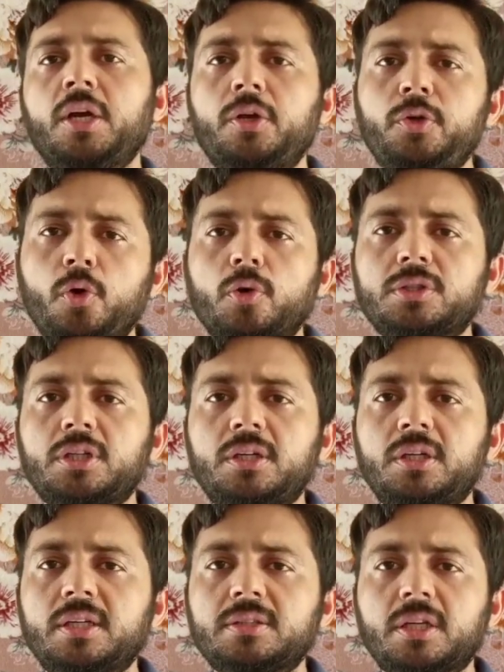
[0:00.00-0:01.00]
your
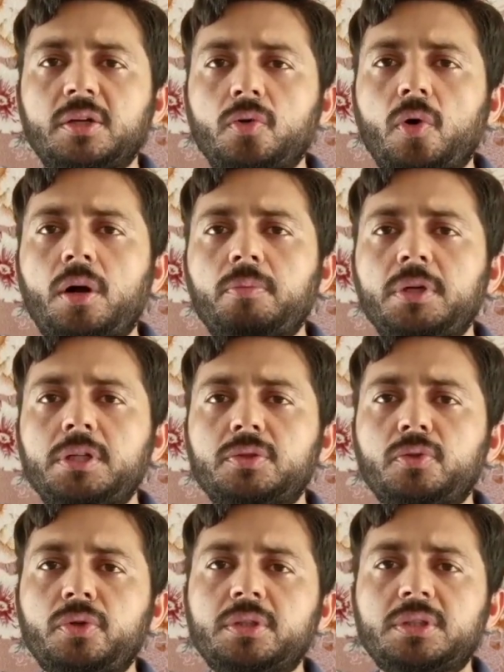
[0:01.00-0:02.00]
sentence, and normally
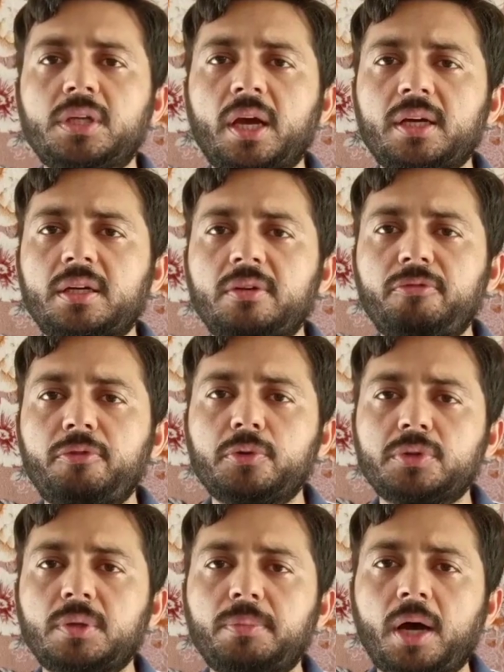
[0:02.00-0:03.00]
students get
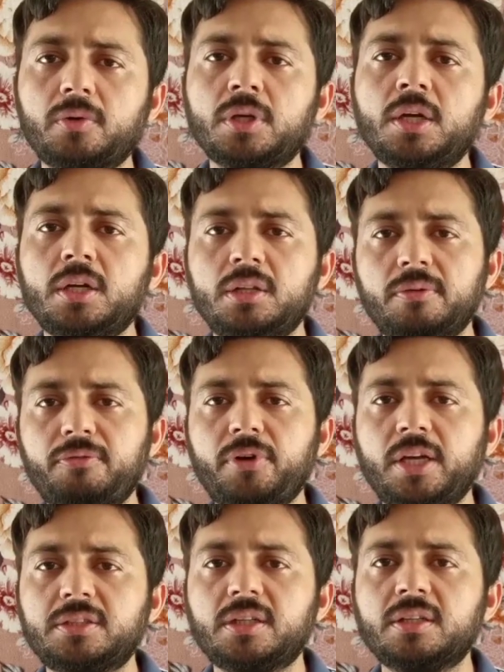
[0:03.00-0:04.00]
confused about the
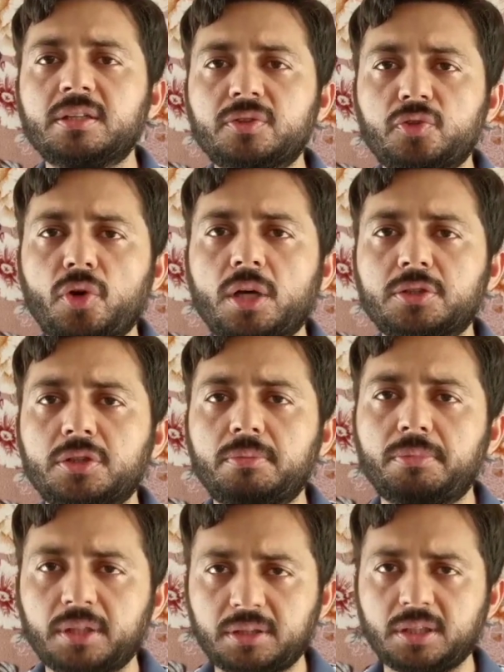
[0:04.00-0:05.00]
phrasal structure,
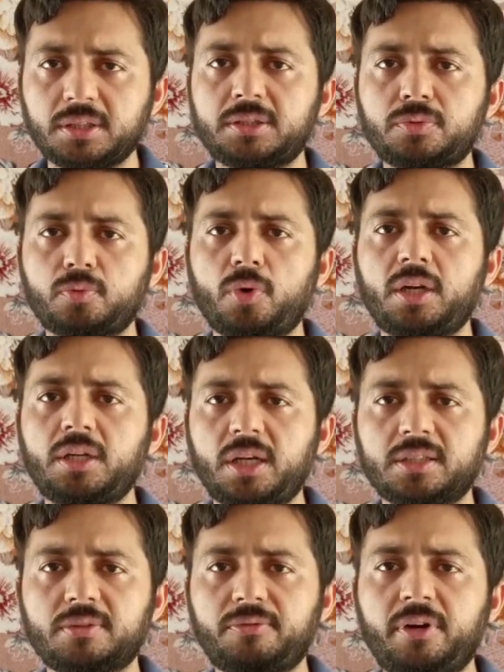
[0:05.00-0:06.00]
but this one
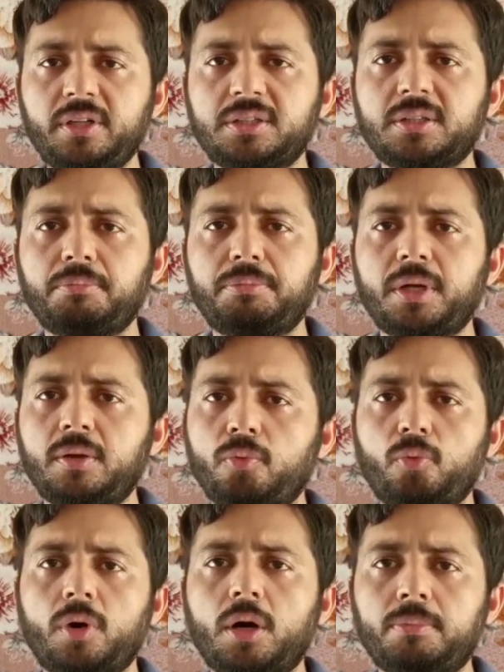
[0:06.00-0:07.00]
is a very simple
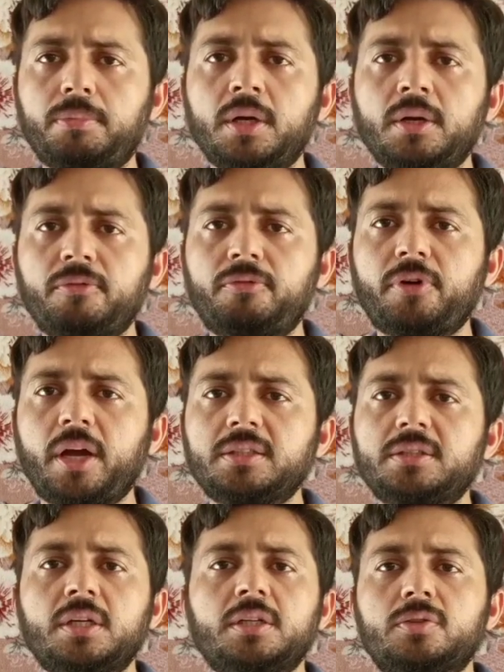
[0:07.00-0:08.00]
verb
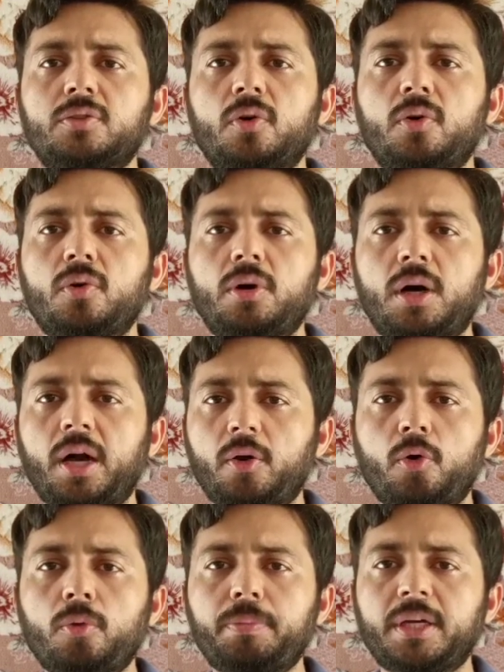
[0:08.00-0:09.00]
phrase. So I
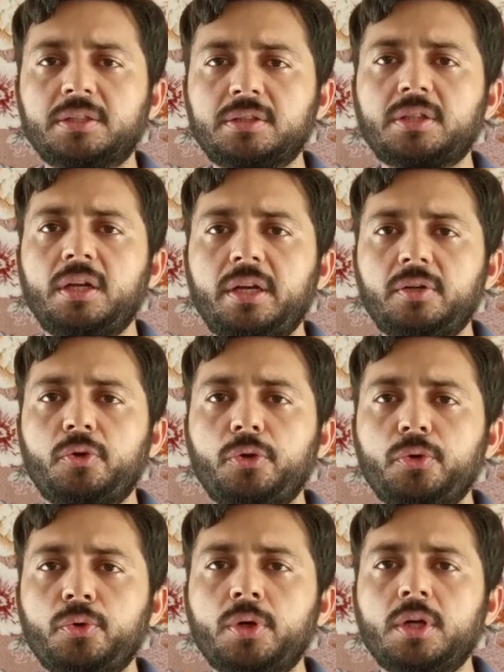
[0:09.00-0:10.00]
hope it's clear to
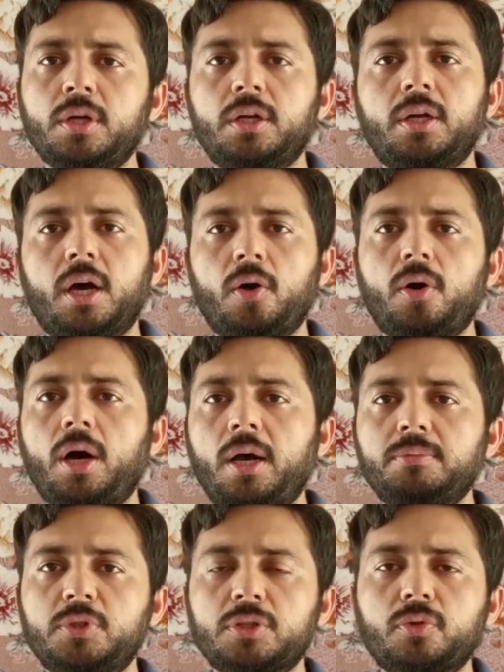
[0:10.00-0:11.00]
you. Now
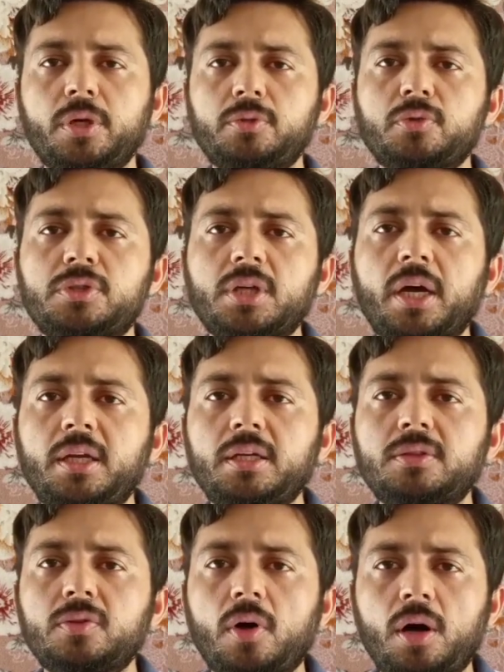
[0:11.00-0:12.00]
I'm just going to sign
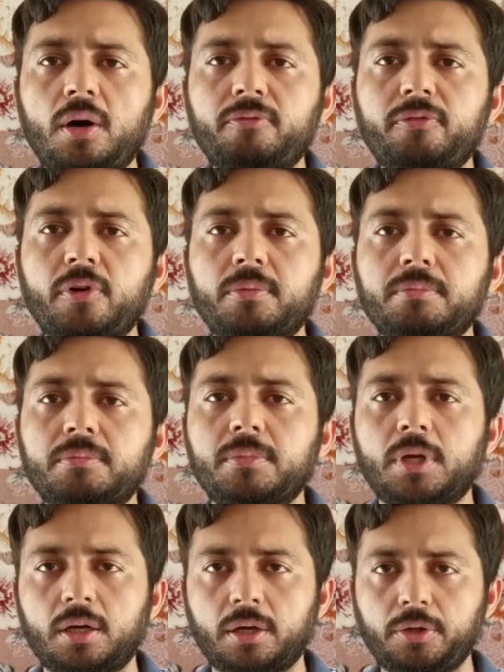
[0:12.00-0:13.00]
it off from
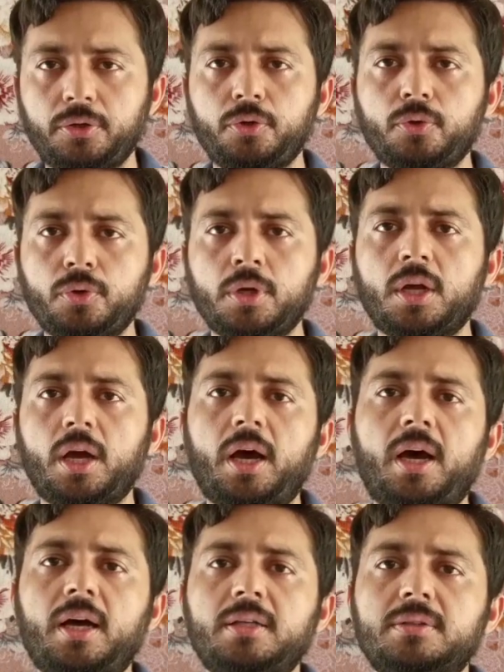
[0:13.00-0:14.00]
you,
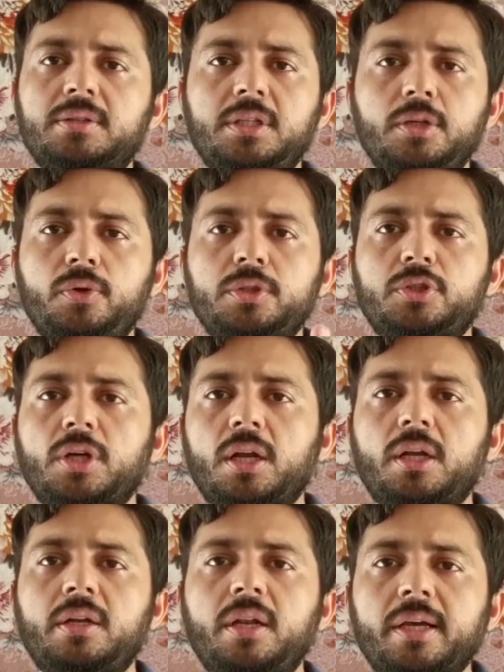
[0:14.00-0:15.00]
and see you
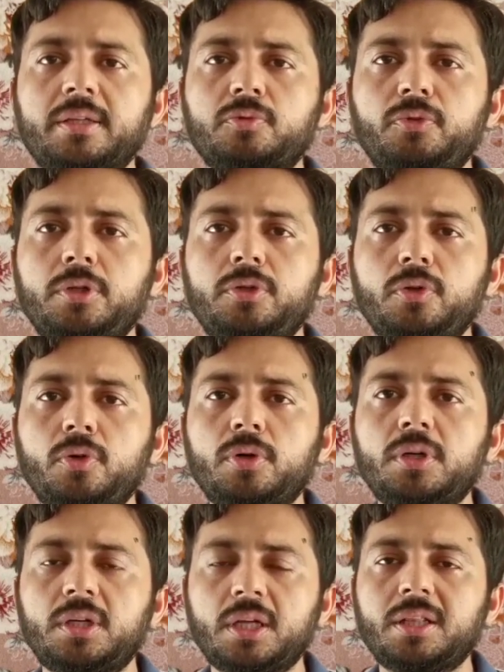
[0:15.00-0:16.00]
inshallah in the next video.
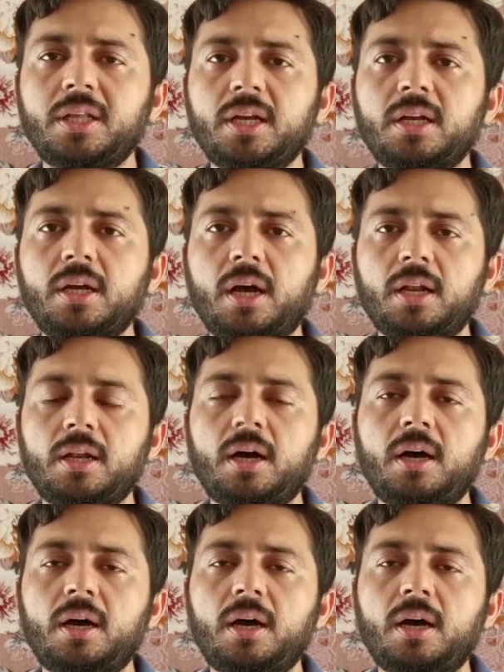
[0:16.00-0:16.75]
Till then, Allah